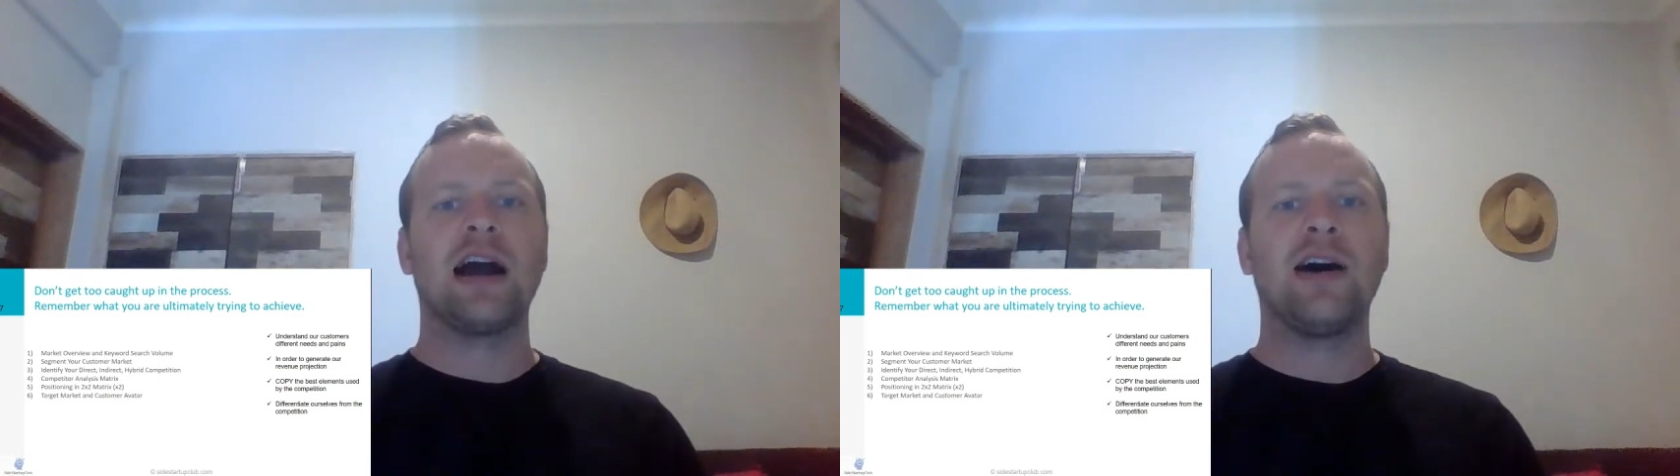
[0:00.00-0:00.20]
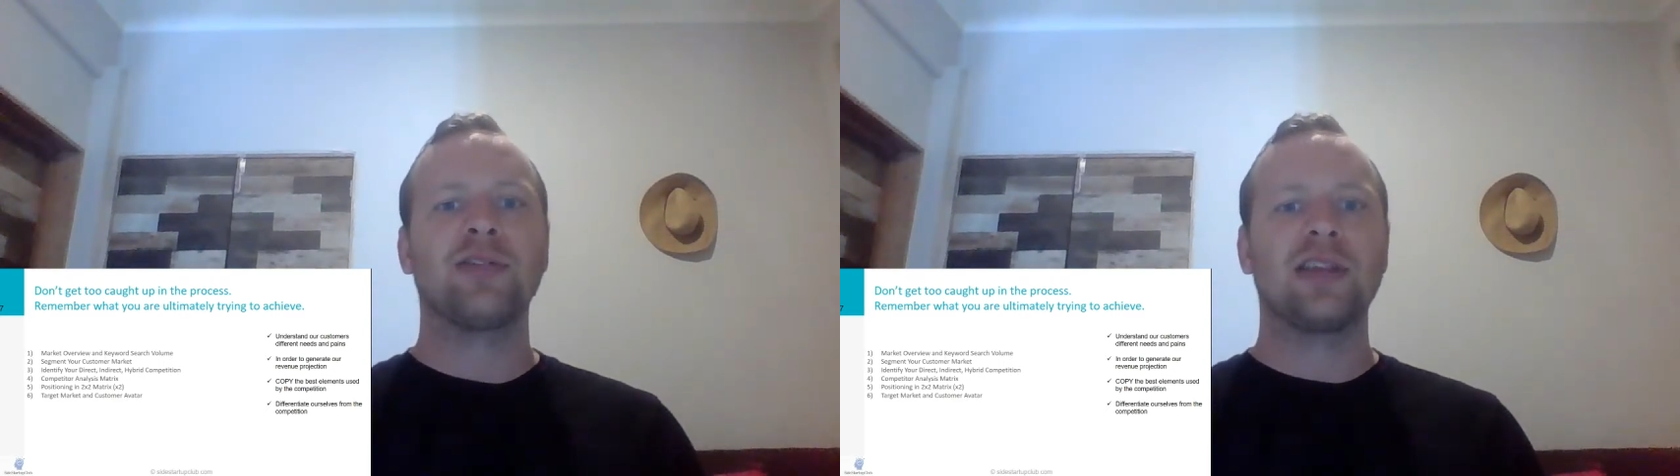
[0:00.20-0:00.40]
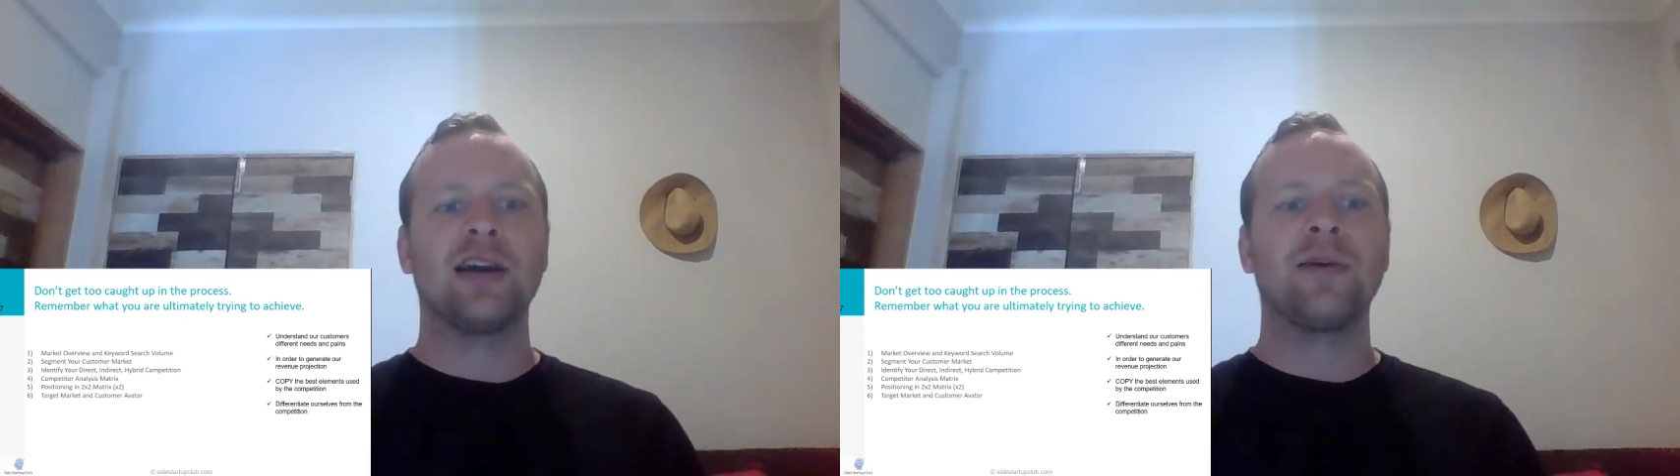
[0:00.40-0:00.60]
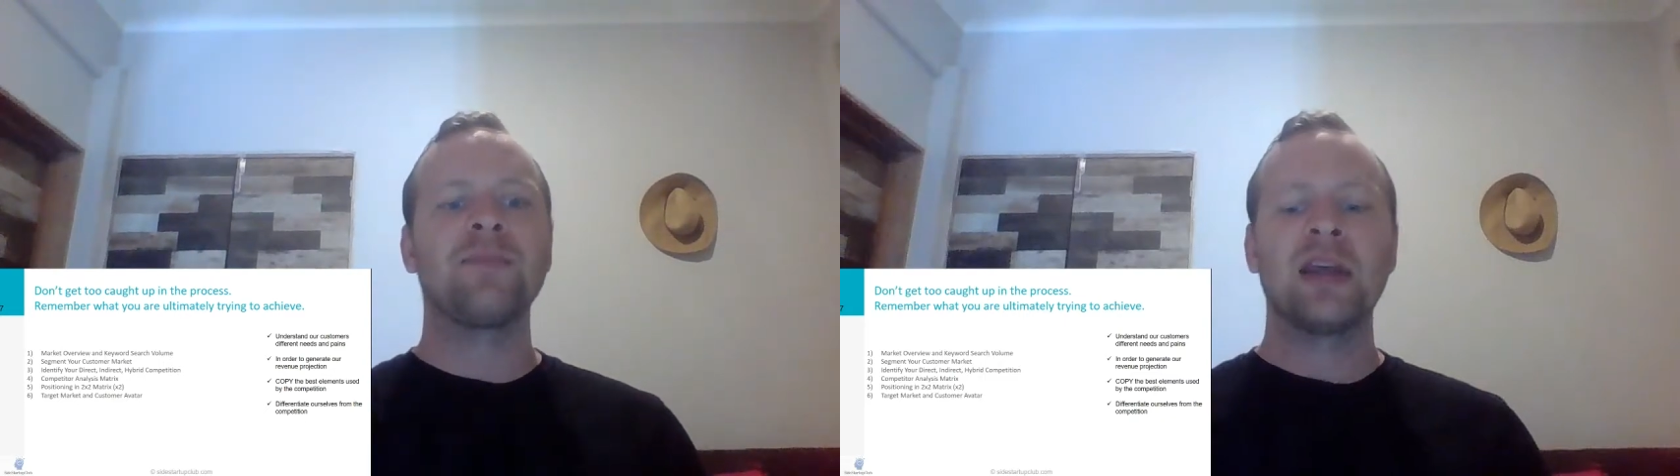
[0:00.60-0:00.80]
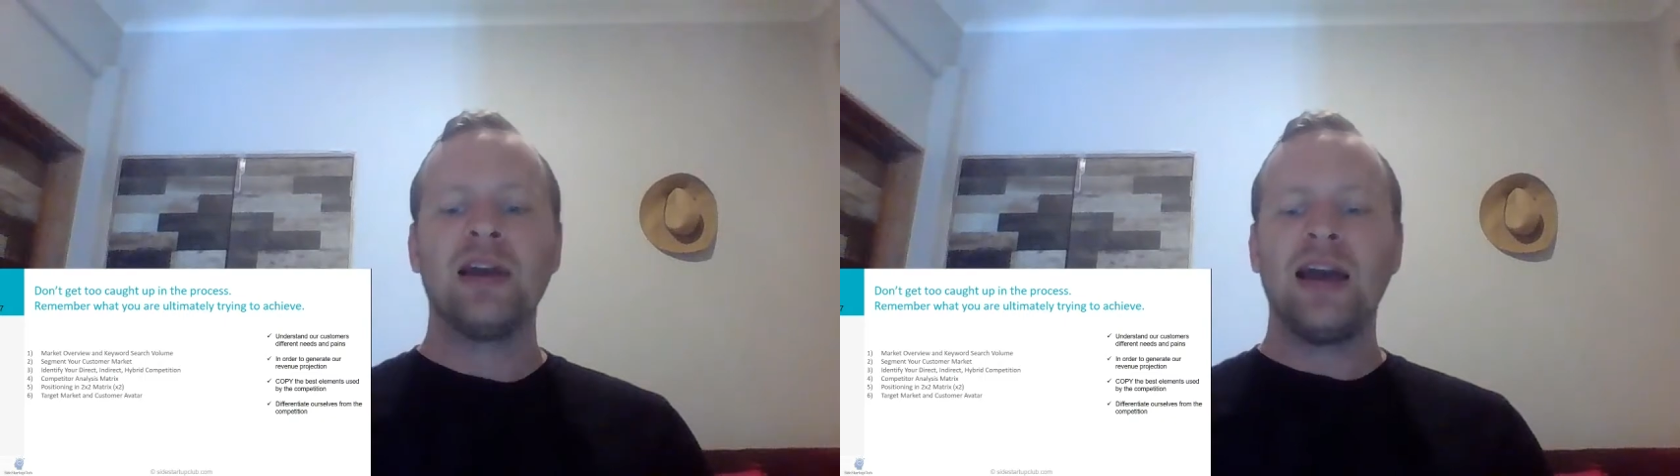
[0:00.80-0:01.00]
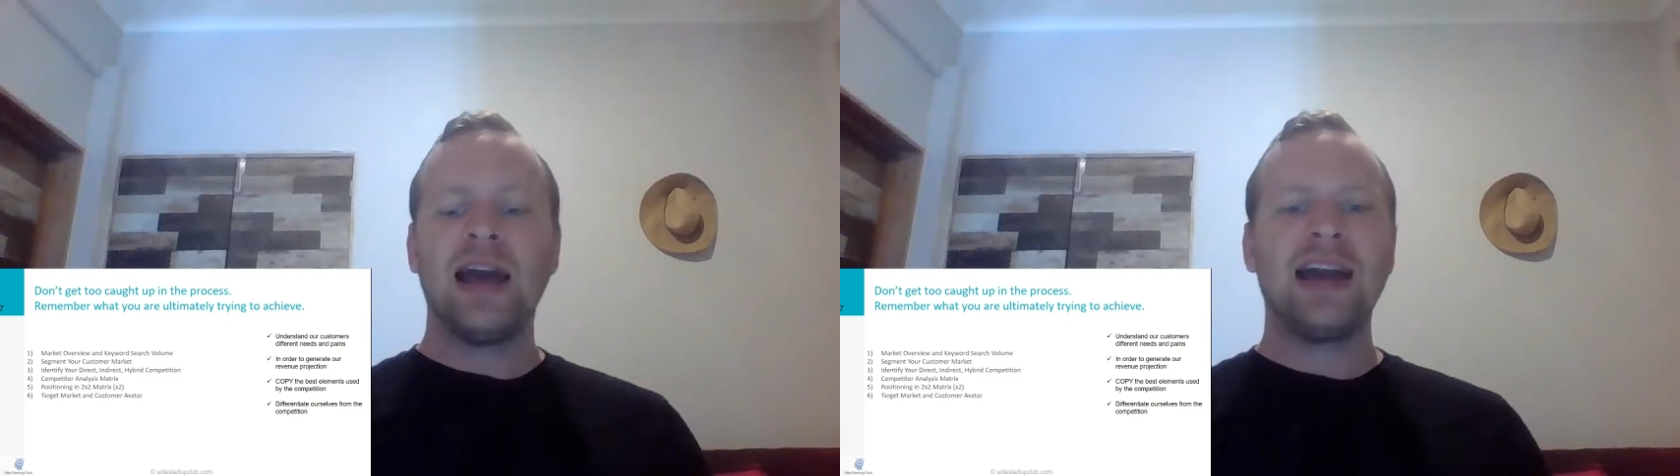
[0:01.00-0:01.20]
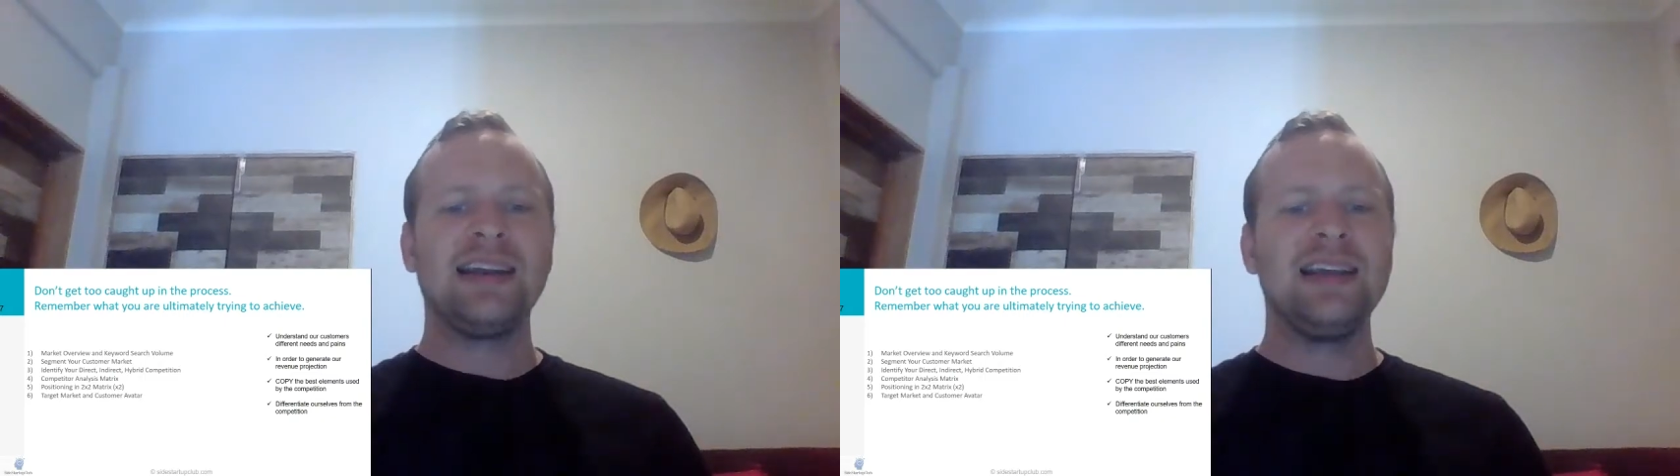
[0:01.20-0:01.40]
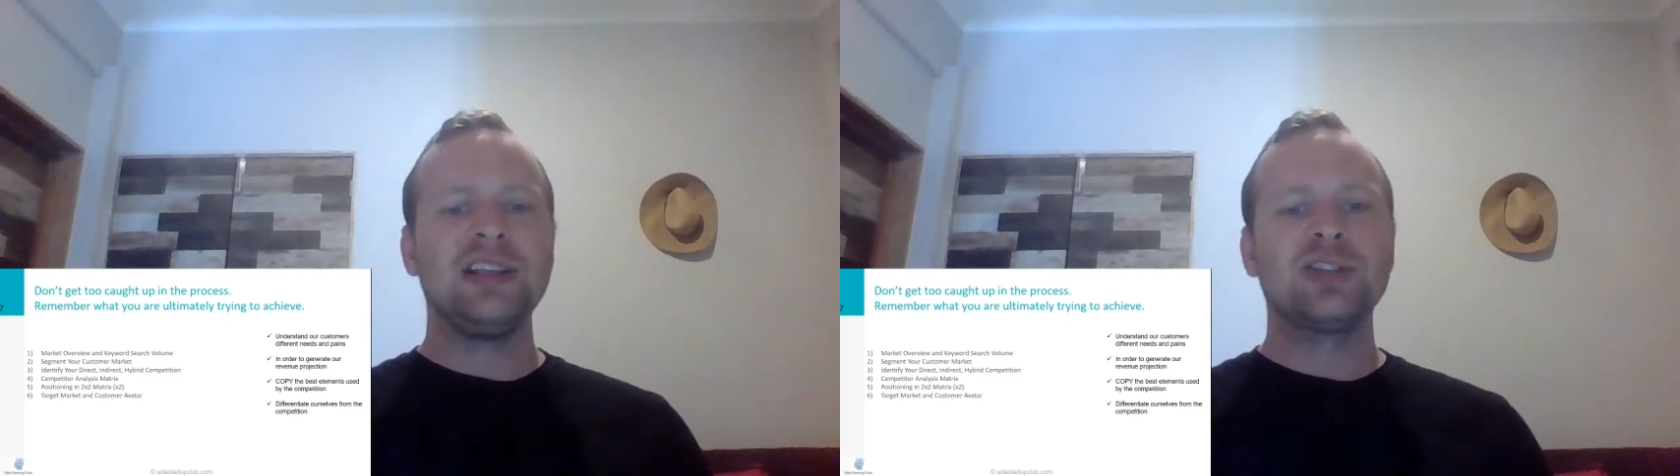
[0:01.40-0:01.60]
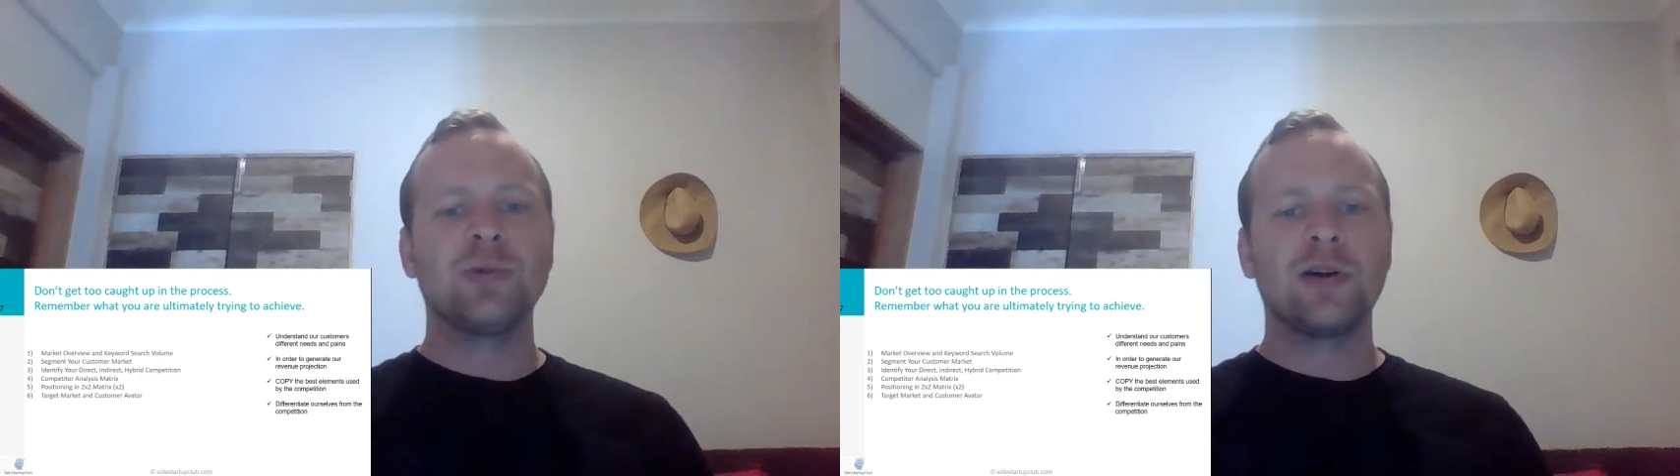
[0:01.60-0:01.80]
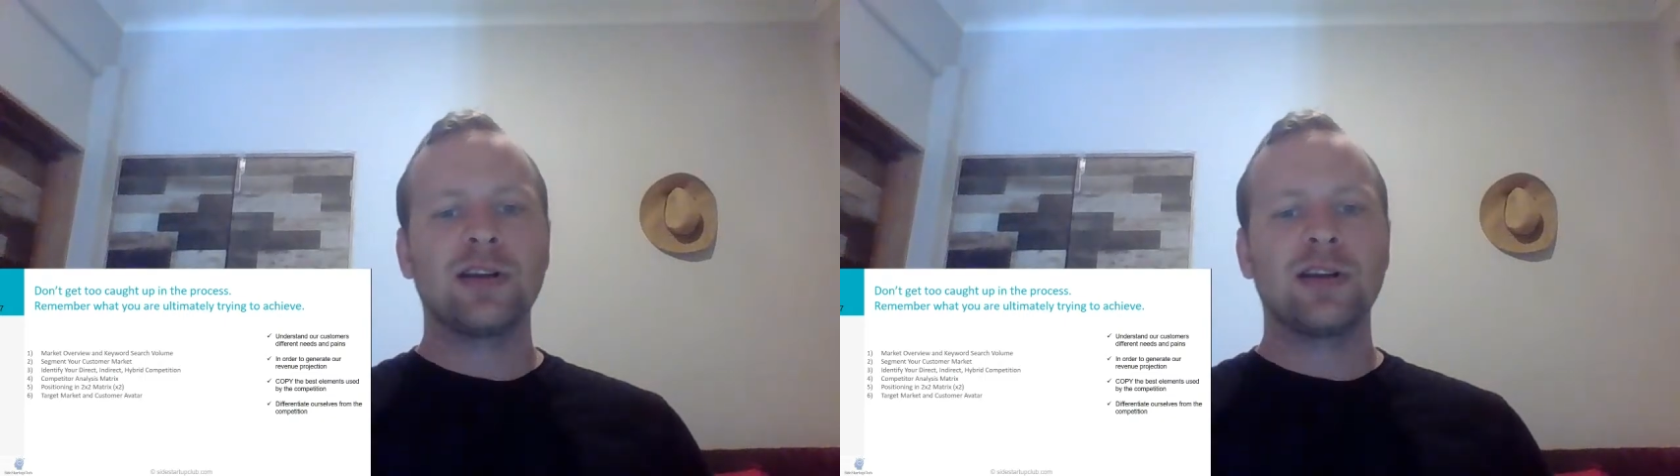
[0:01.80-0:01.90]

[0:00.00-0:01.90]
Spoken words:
out there. And each one of